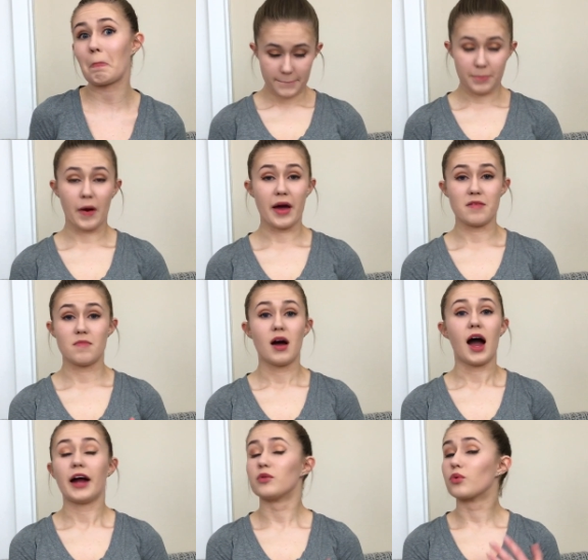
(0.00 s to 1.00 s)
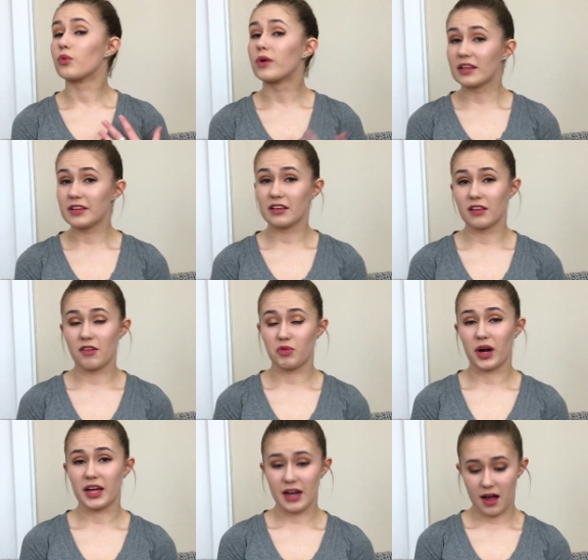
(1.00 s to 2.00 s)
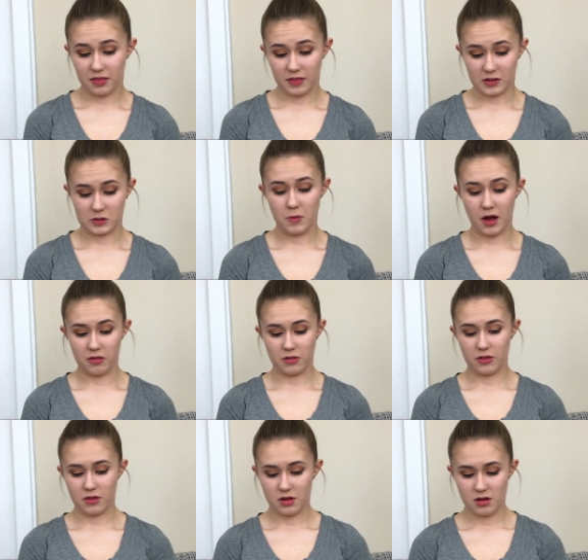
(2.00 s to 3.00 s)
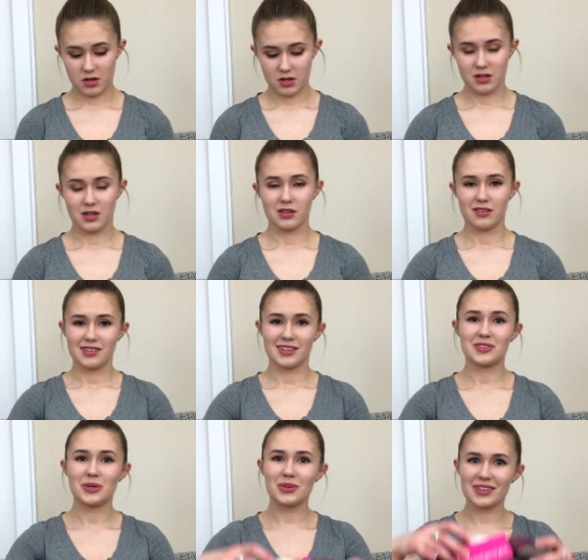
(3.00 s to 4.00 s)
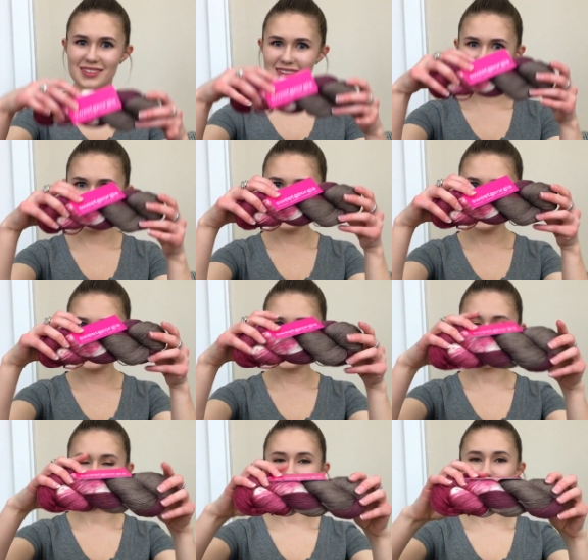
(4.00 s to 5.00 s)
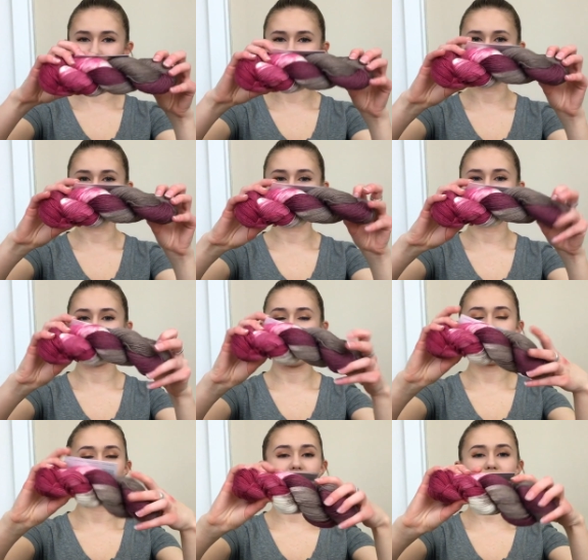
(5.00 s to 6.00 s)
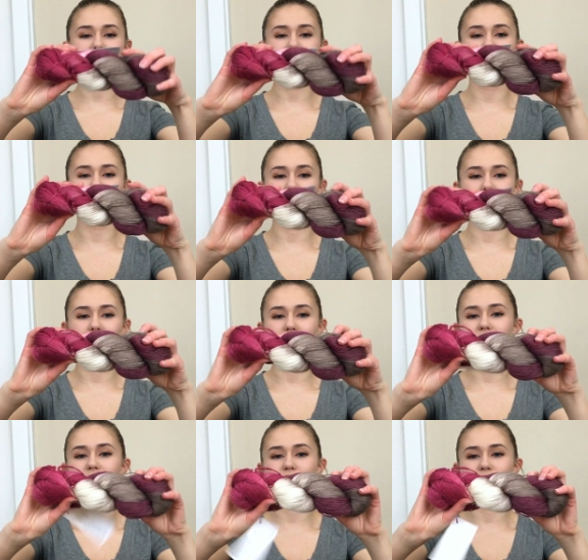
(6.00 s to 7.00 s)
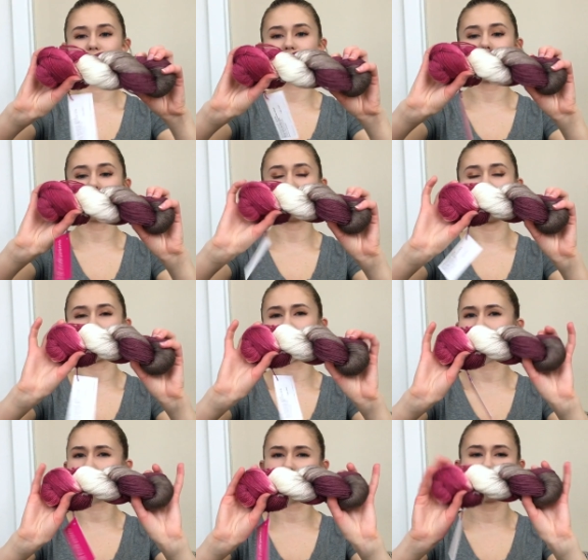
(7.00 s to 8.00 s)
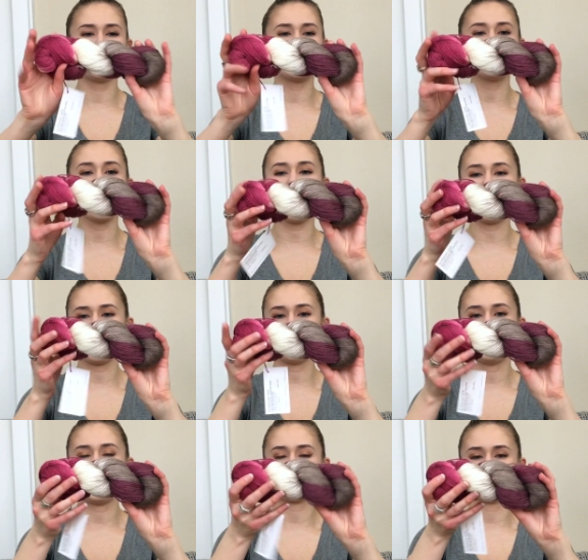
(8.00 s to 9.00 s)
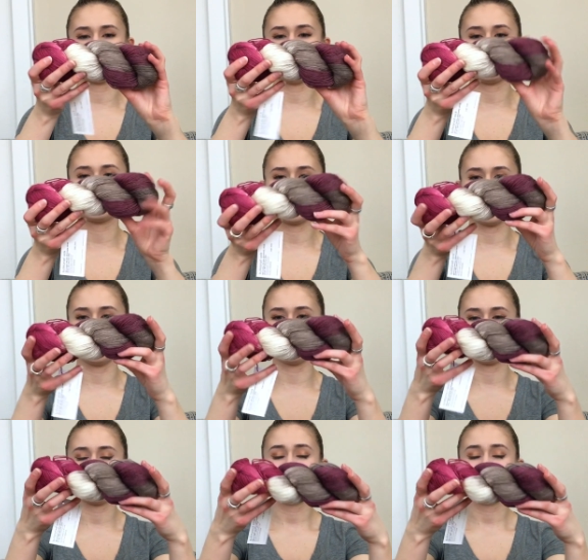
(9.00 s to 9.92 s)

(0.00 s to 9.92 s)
But I really love what I got this month. Because who doesn't love a little sweet Georgia? And this colorway is just something I would not have picked for myself.